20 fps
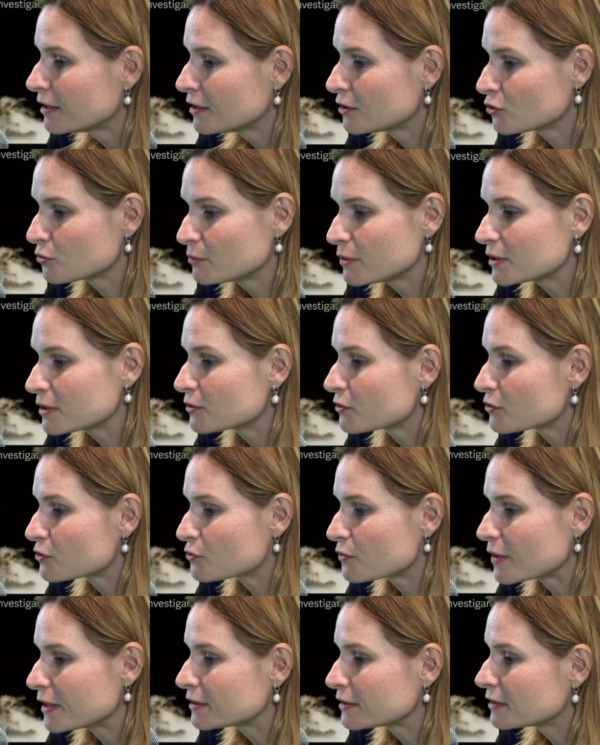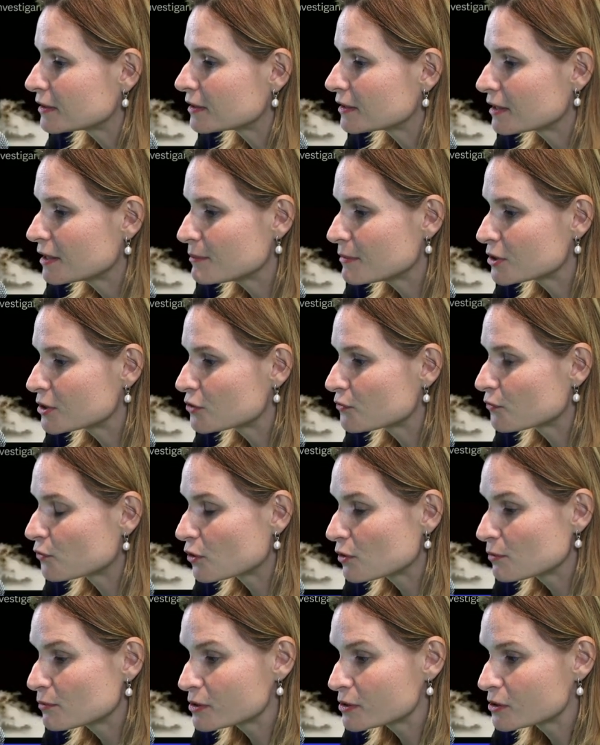you build your threatening image for
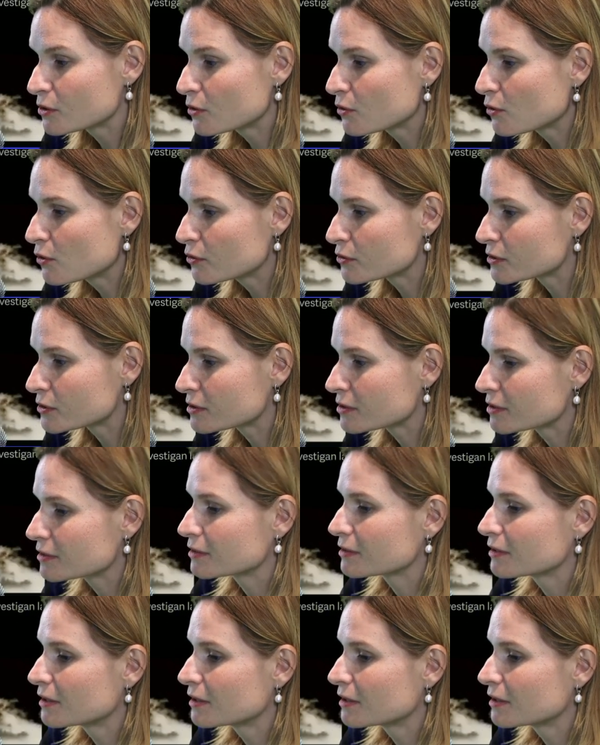almost no cost.